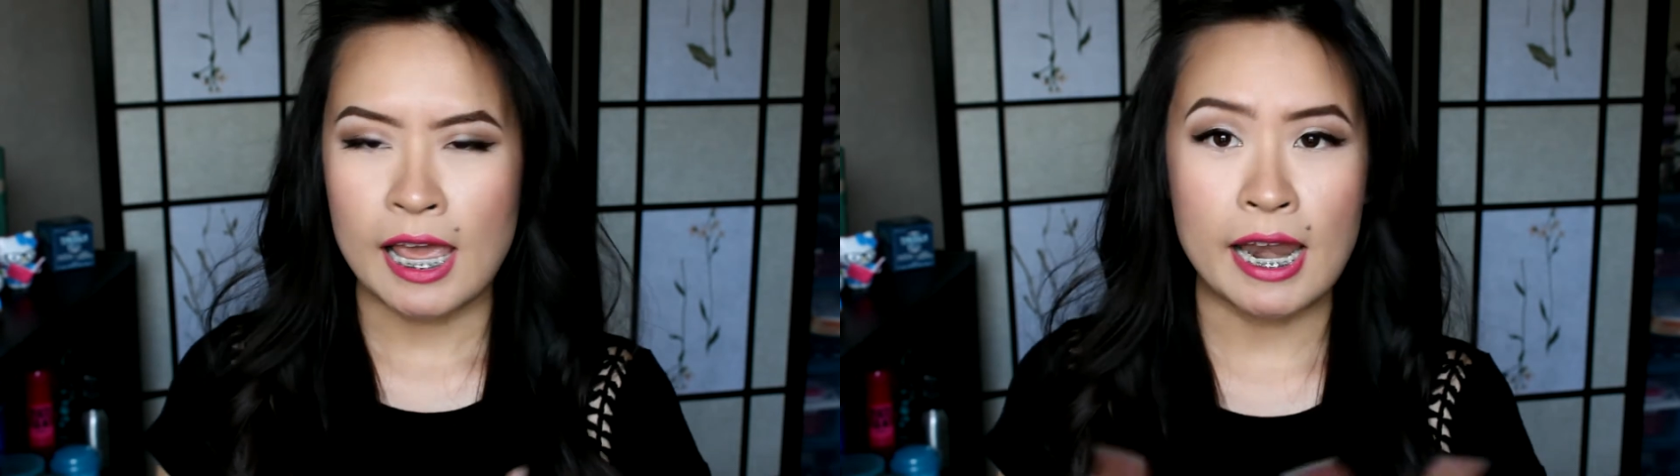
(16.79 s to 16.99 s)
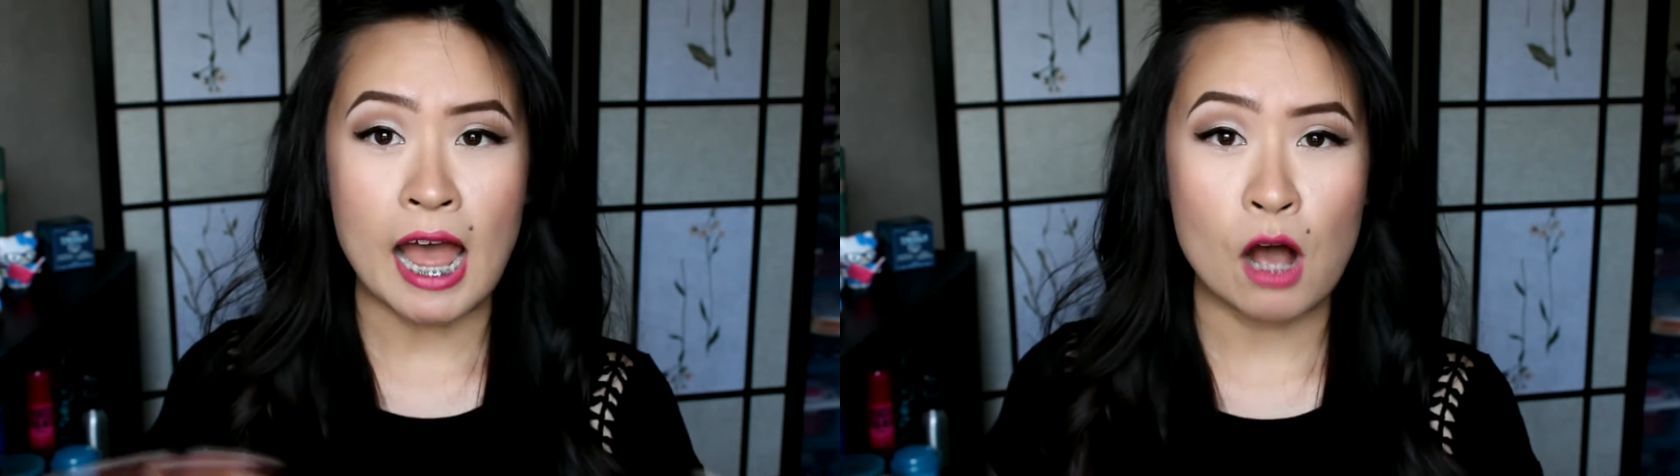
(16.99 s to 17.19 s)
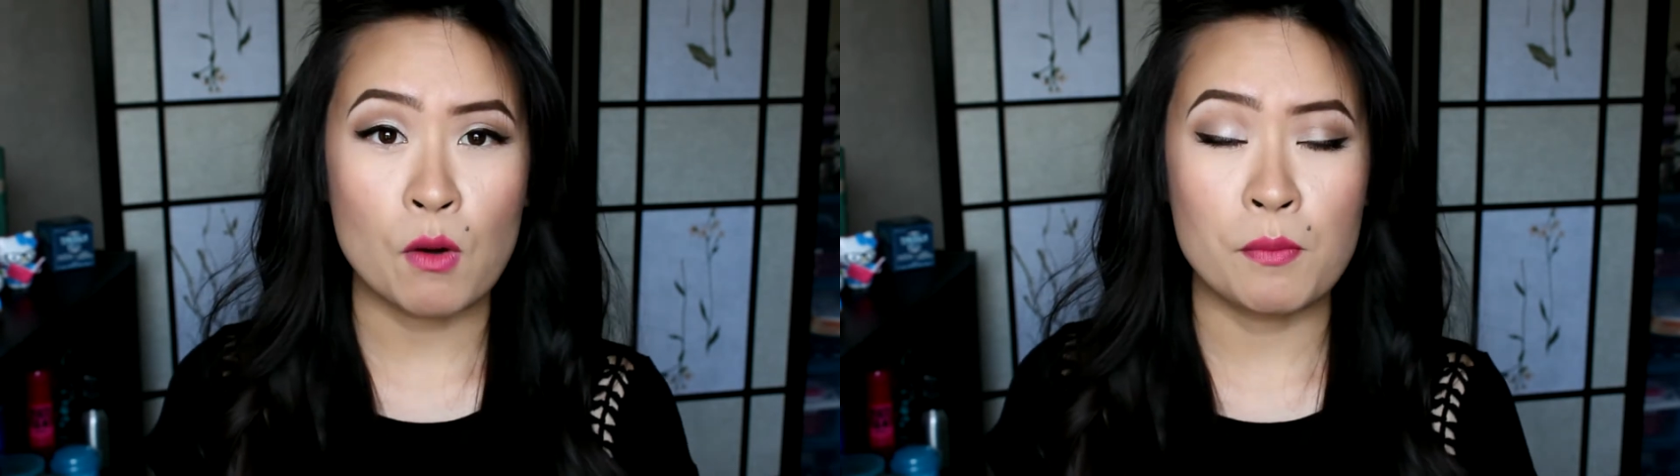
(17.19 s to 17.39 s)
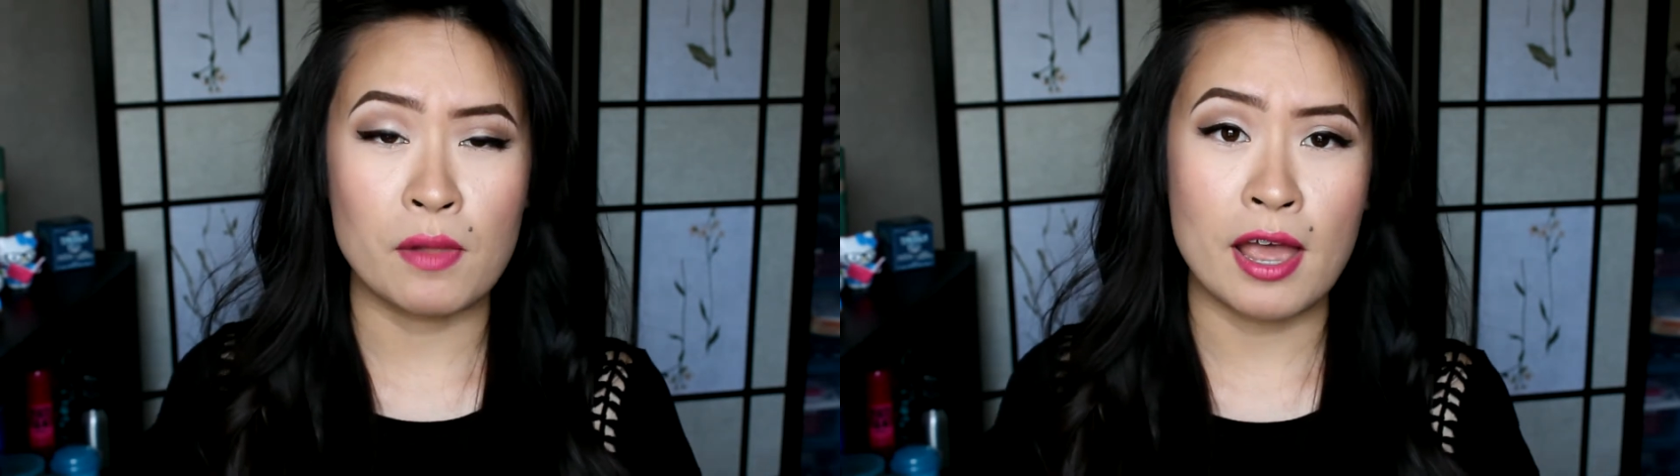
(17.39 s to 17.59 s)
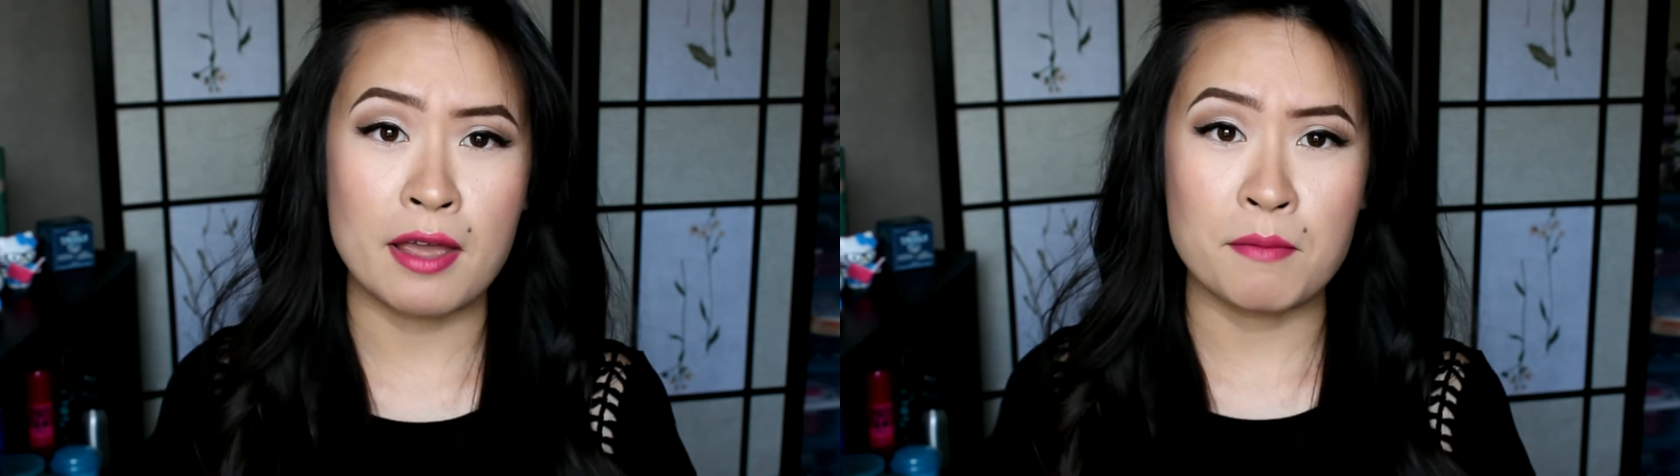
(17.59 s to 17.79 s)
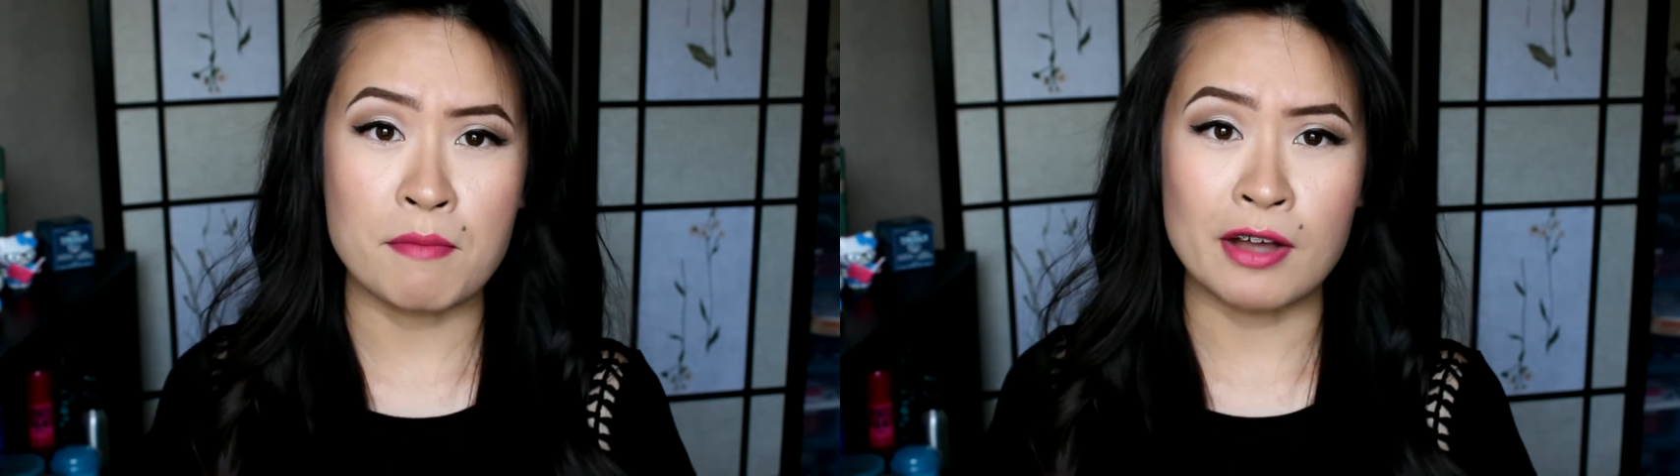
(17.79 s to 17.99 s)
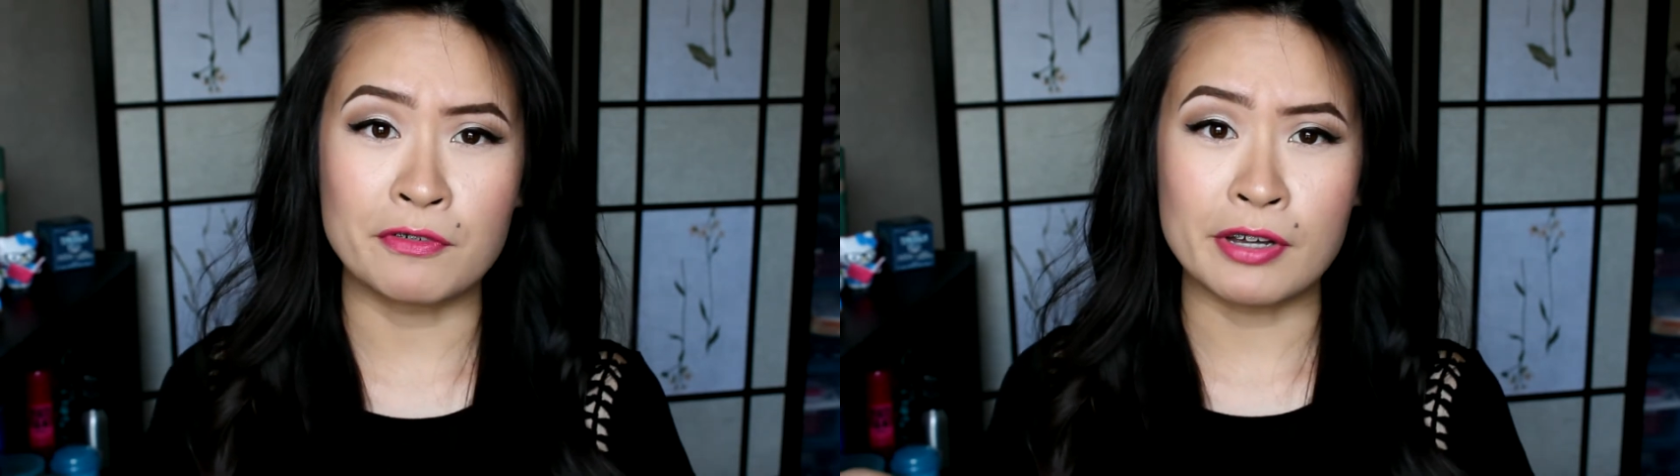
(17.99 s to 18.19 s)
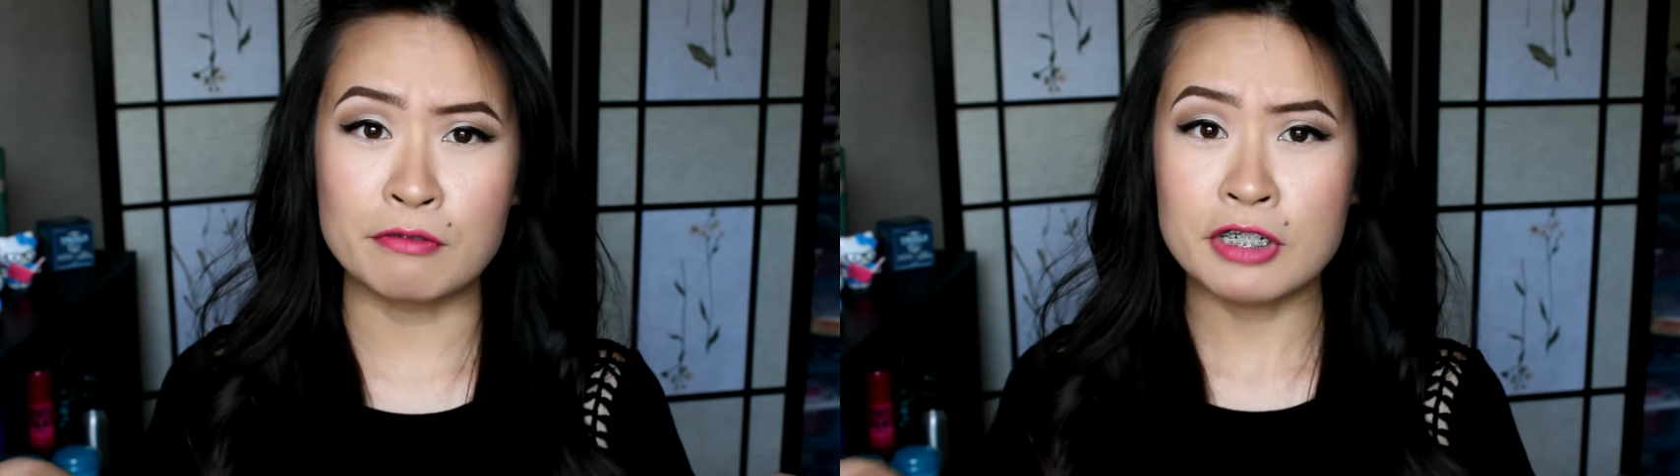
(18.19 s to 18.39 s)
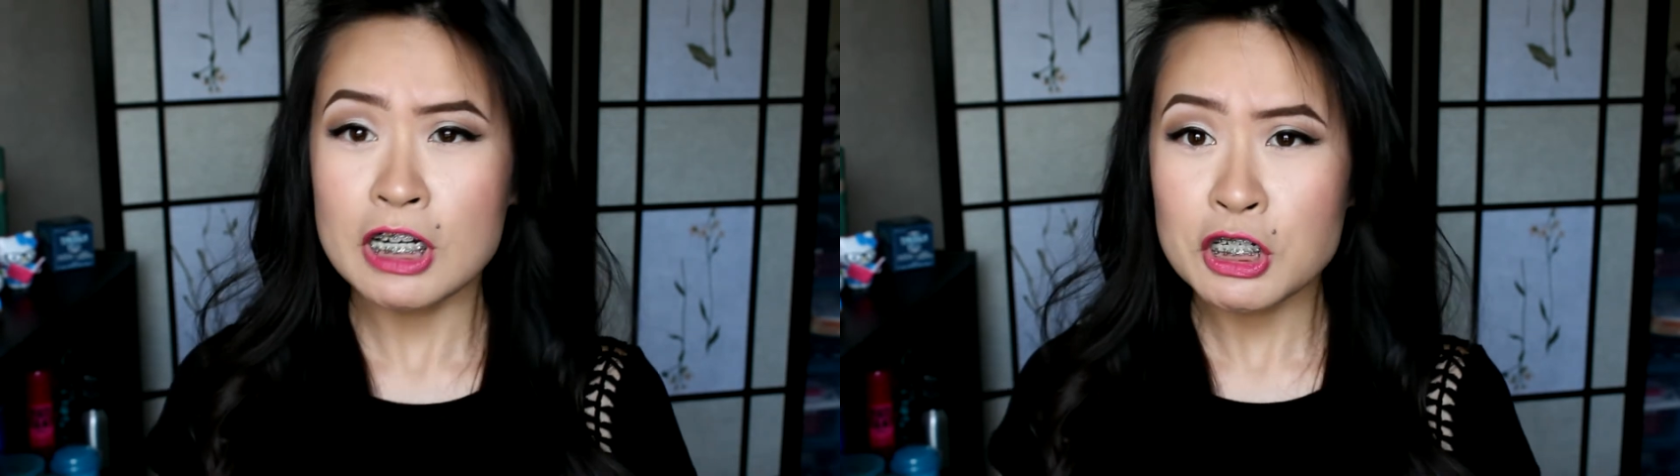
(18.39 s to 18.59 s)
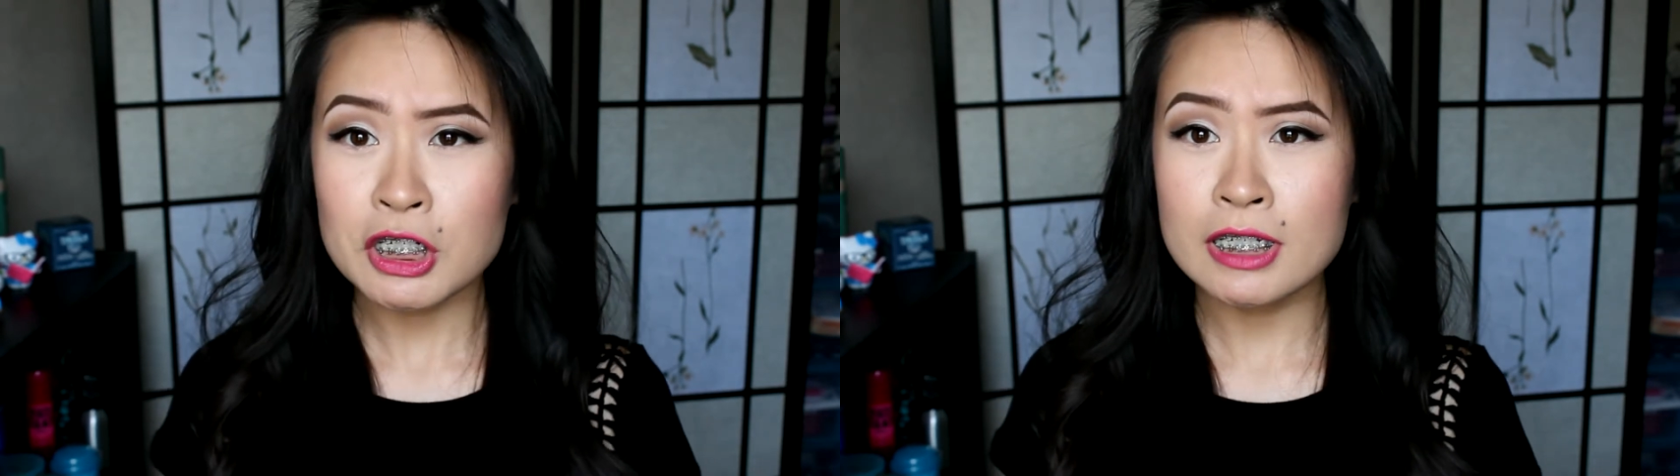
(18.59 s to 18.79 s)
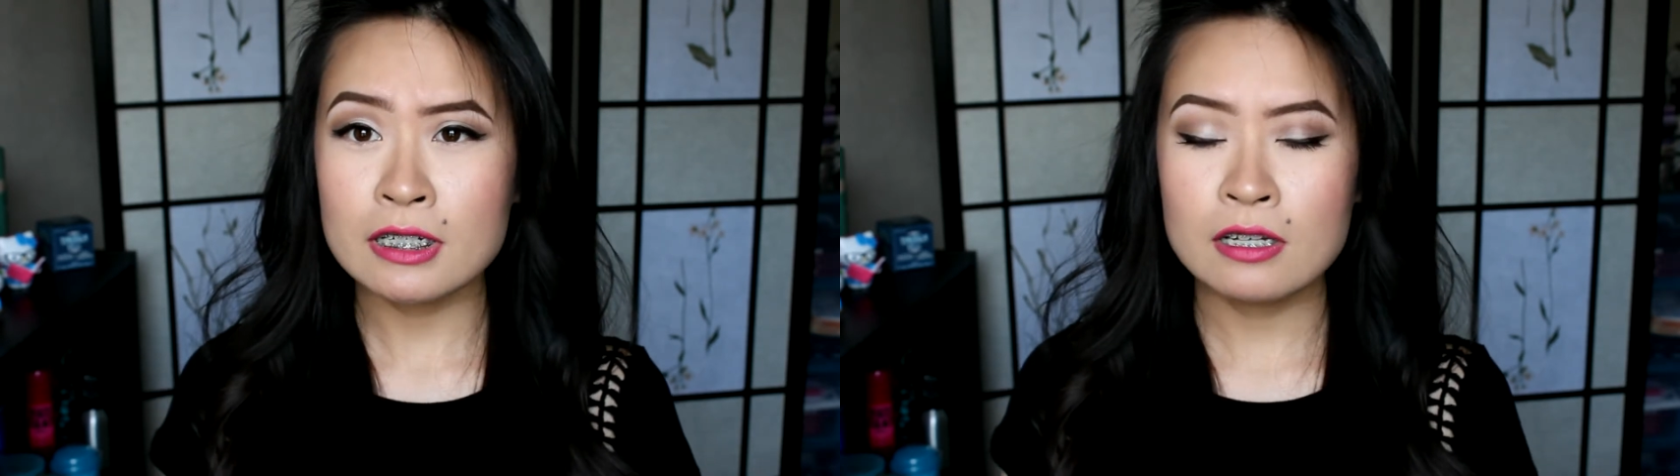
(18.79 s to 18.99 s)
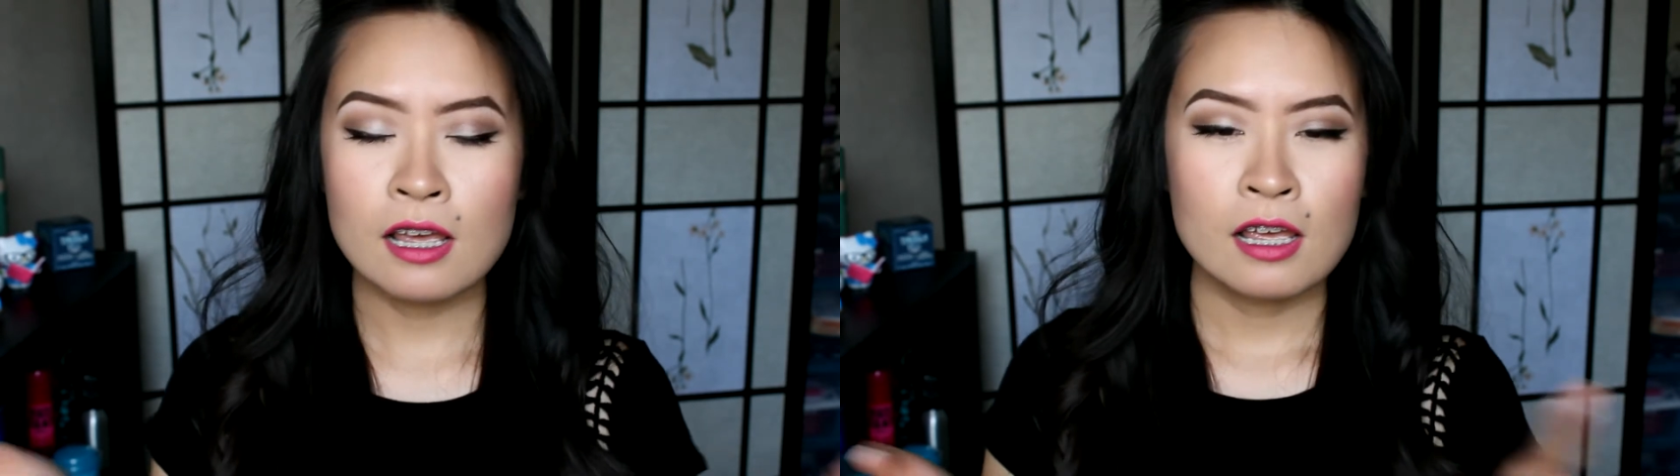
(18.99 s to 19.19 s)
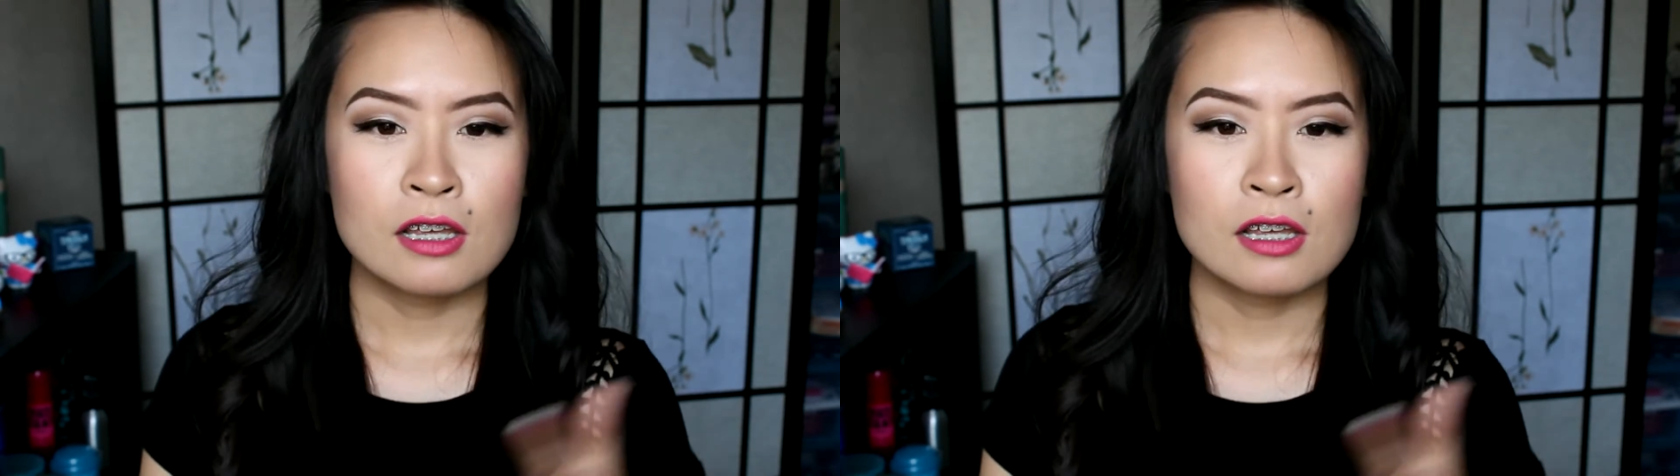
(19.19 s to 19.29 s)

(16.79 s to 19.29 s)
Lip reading: and how I apply my foundation.